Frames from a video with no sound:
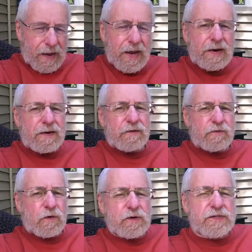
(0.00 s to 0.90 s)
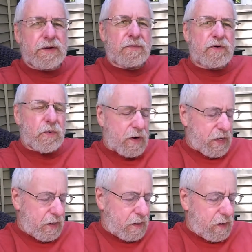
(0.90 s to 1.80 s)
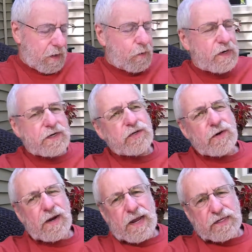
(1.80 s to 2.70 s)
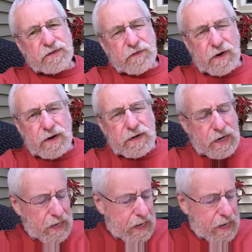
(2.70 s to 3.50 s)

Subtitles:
And, of course, number 20, when did you last fart?